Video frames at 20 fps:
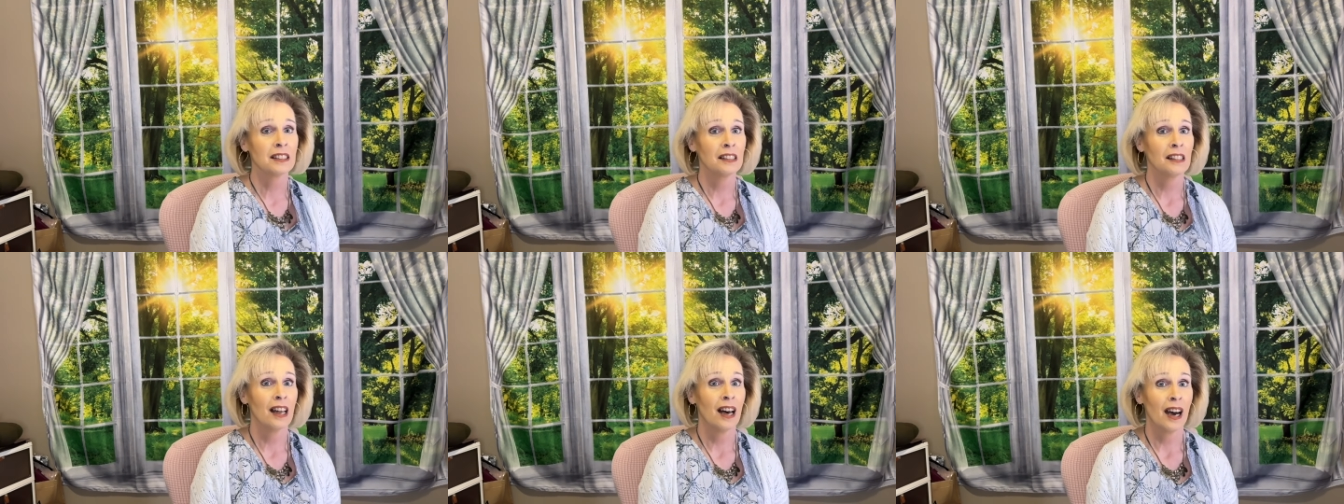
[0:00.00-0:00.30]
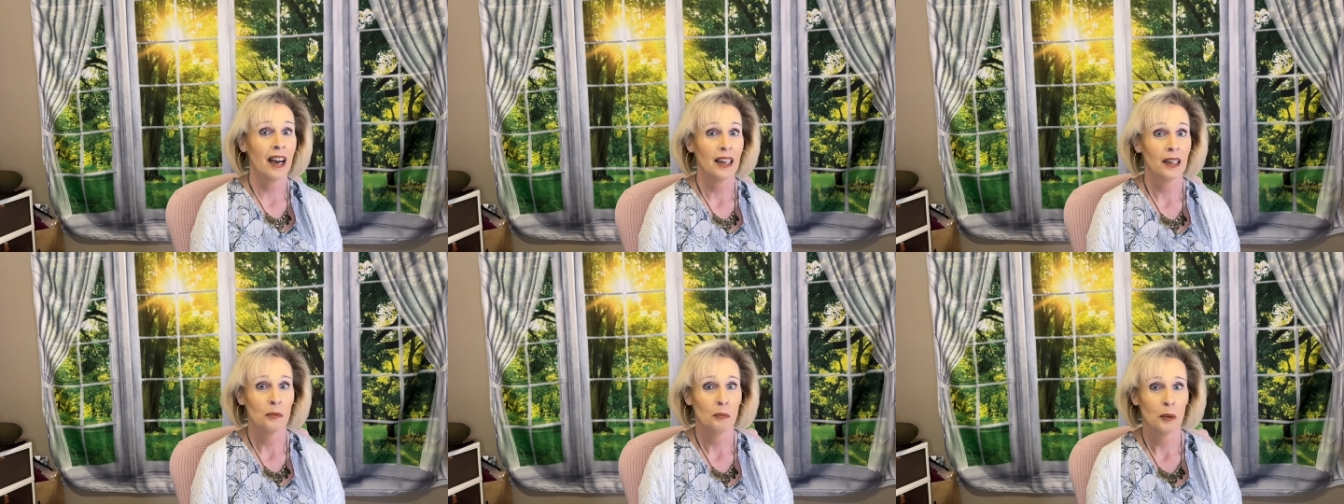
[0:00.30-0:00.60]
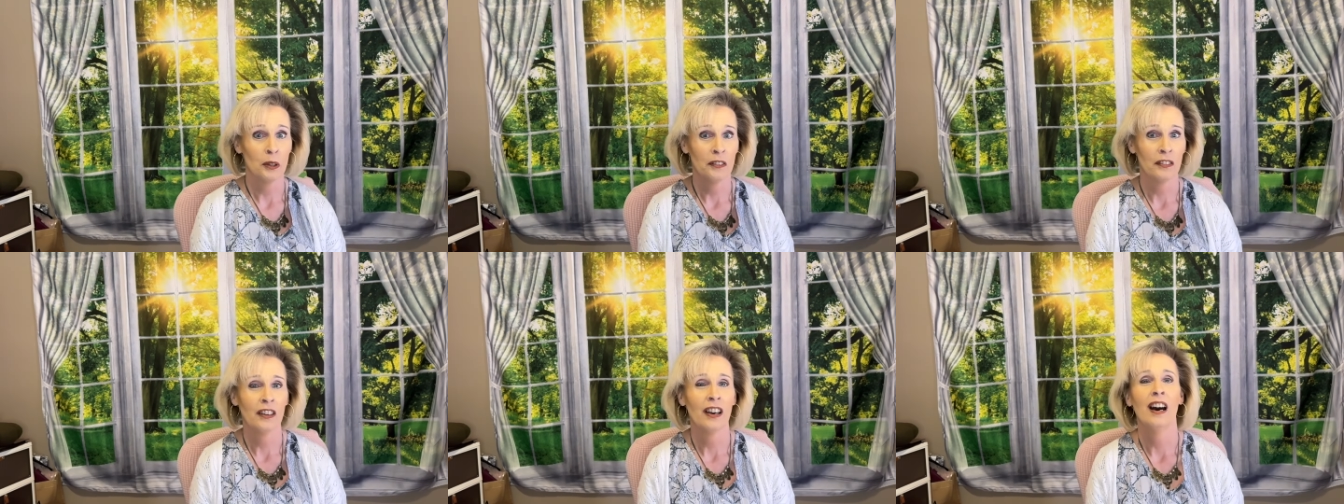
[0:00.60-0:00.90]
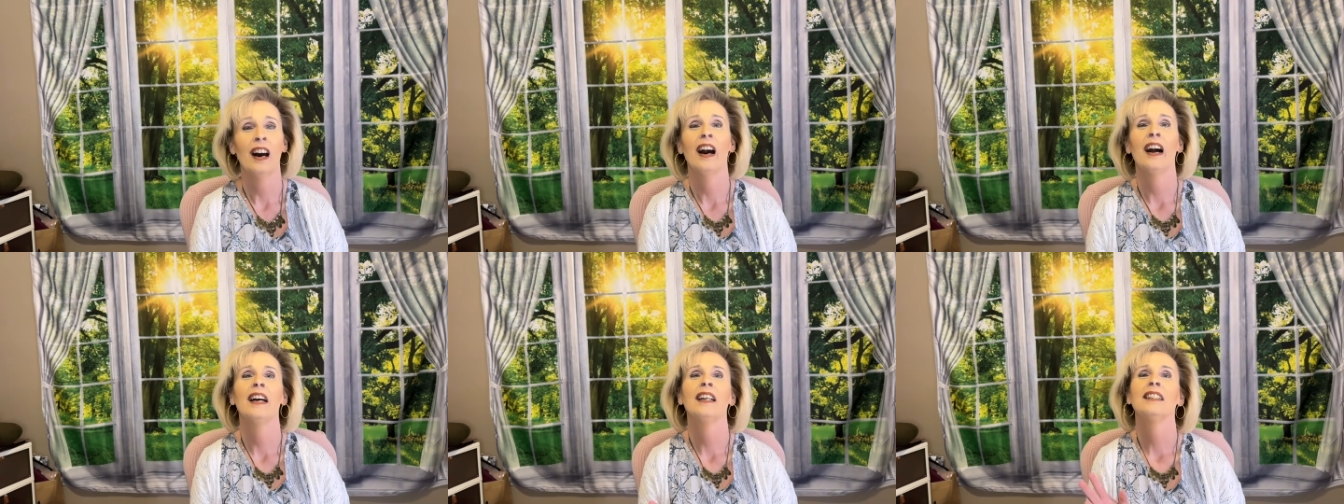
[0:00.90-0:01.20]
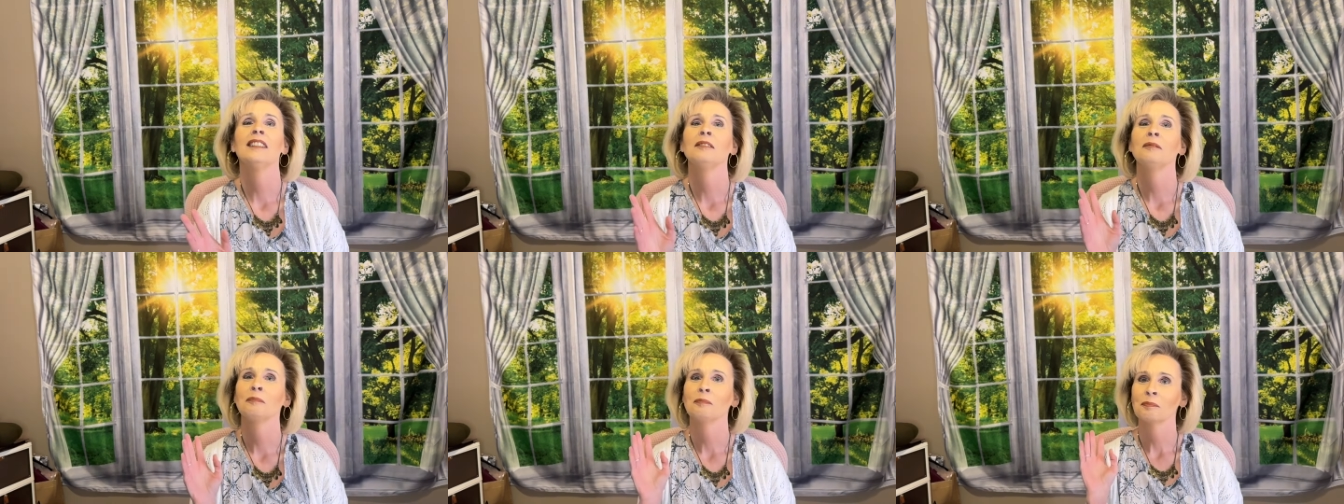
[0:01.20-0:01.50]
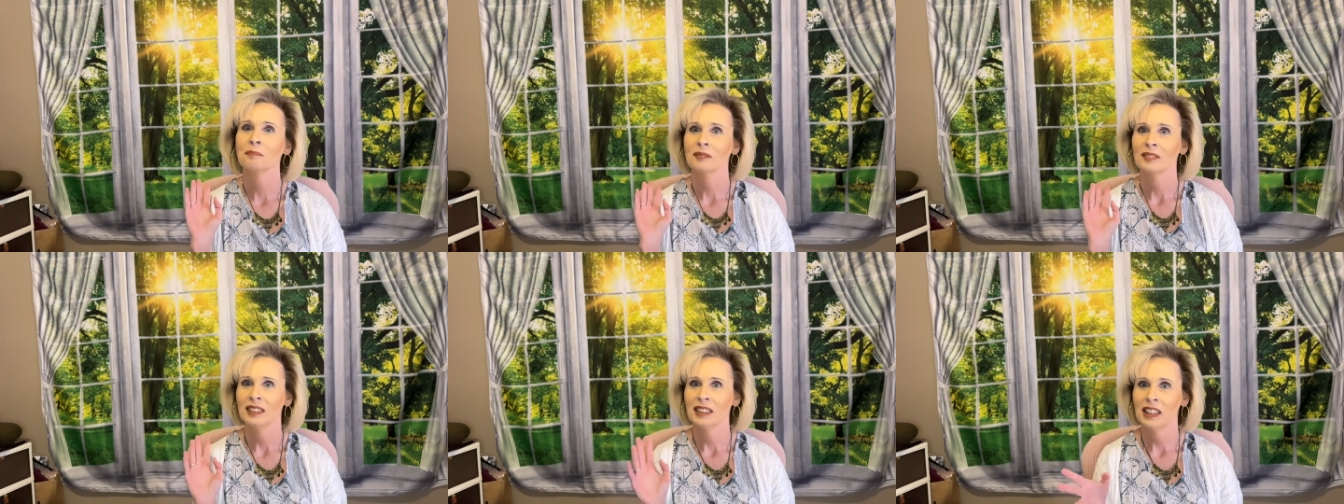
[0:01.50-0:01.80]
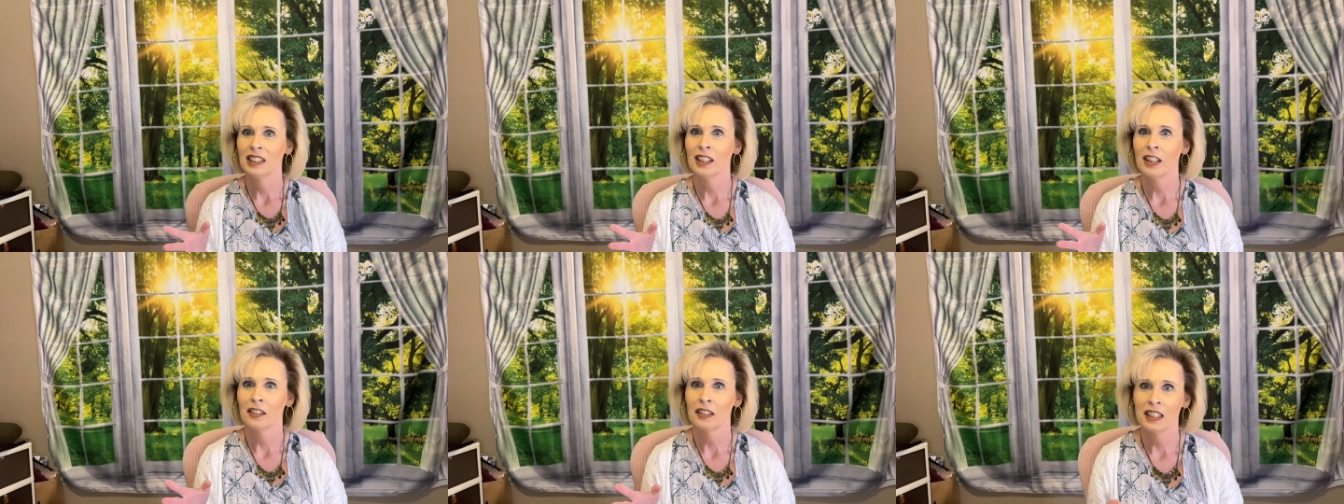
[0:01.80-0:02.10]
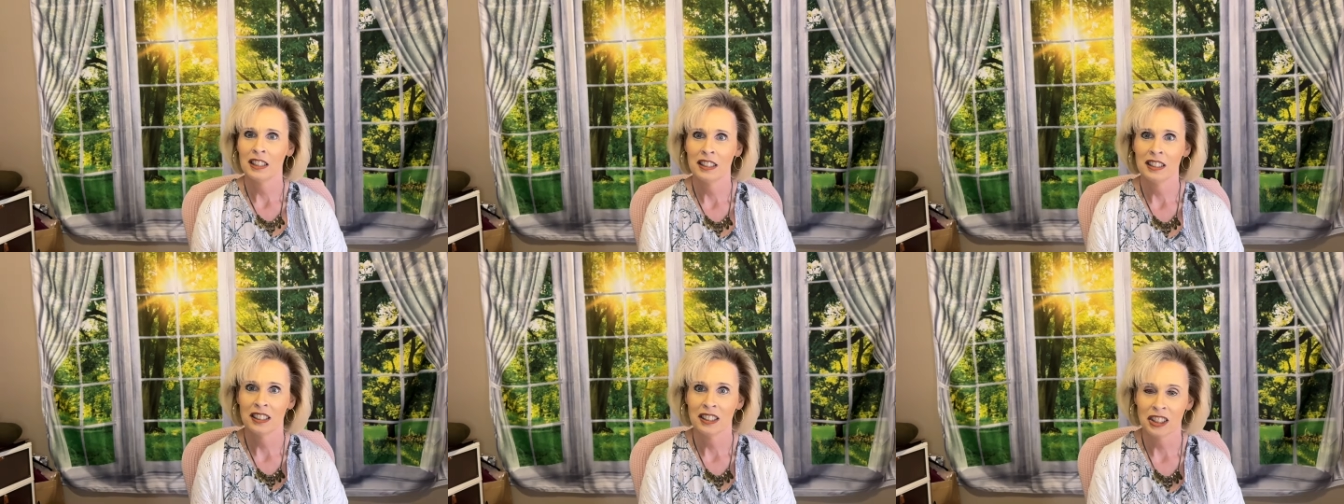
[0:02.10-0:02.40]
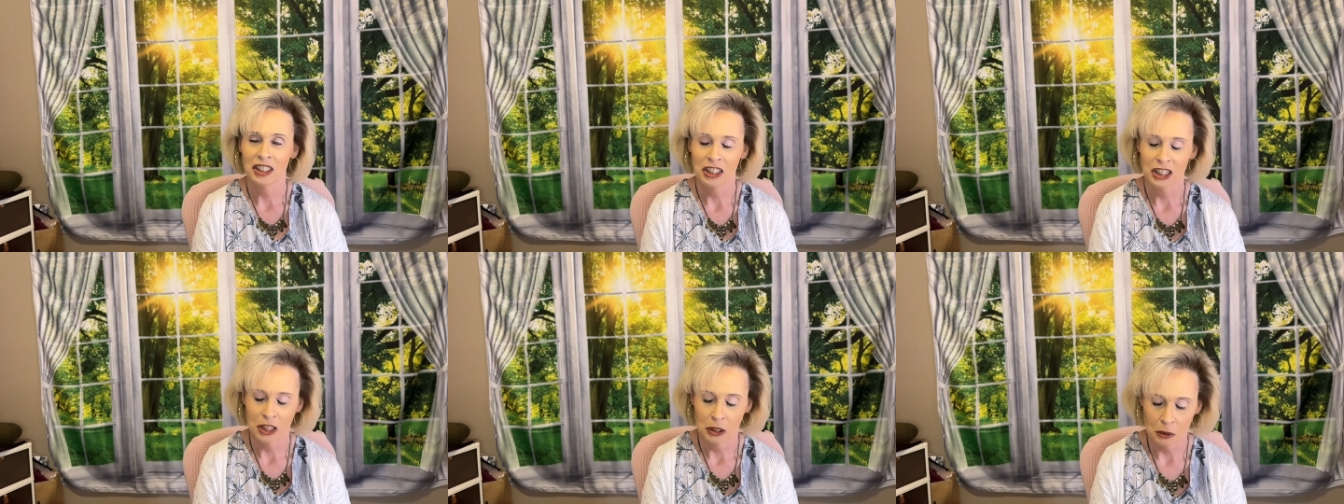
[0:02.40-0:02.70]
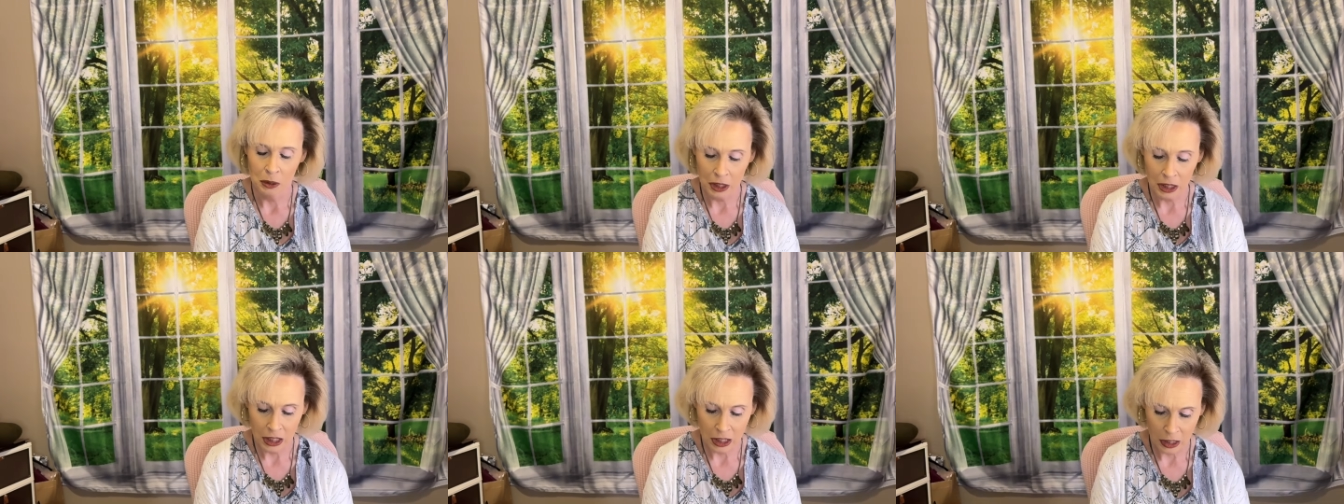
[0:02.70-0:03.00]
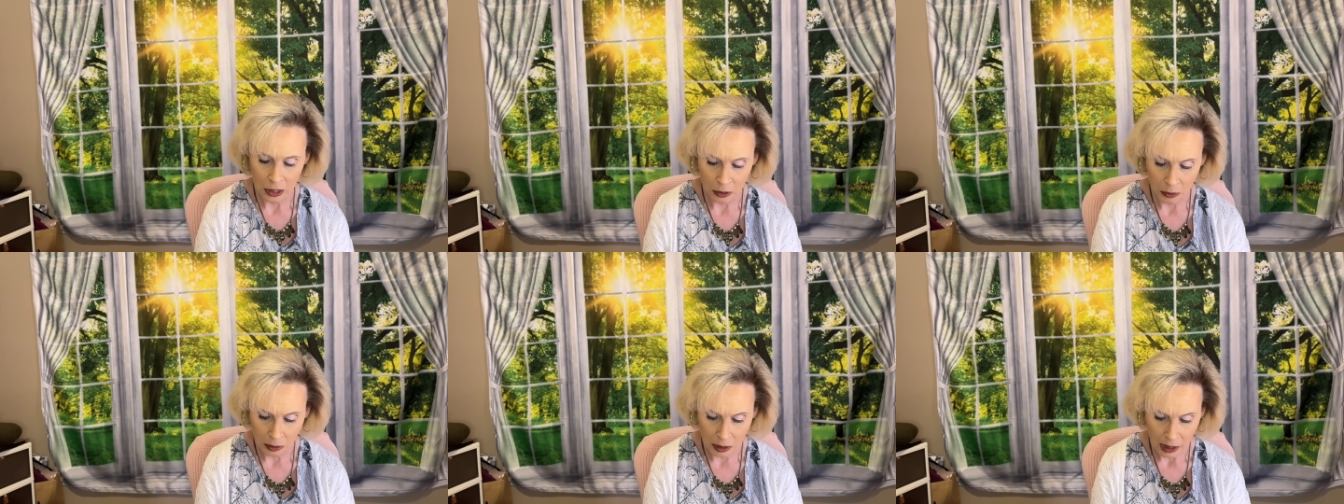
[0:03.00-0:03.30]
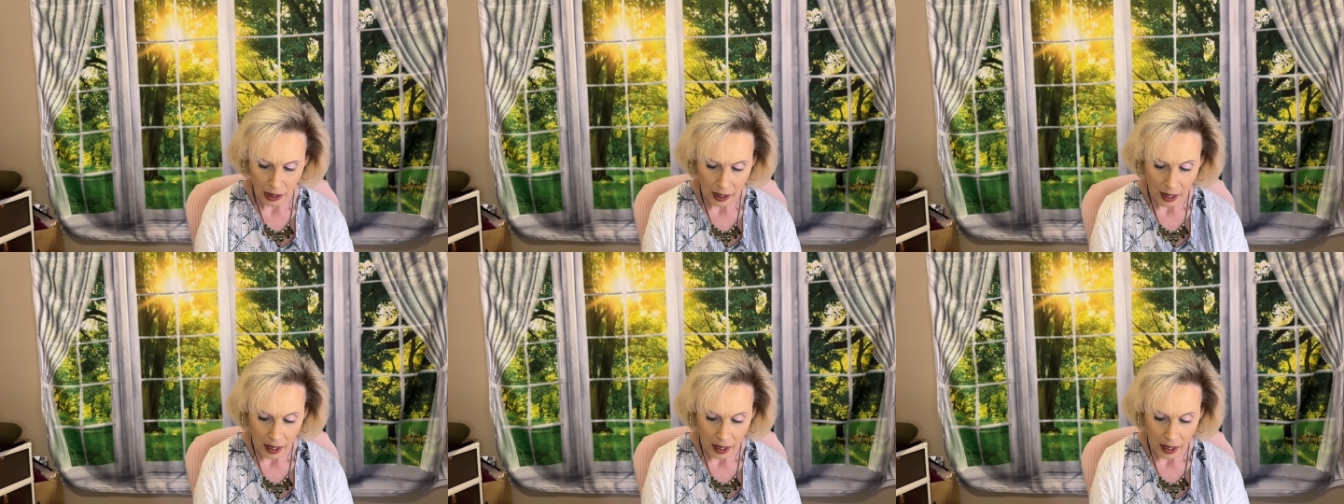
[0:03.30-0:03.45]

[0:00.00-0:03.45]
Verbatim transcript: little item we've got, y'all, this is just too cute.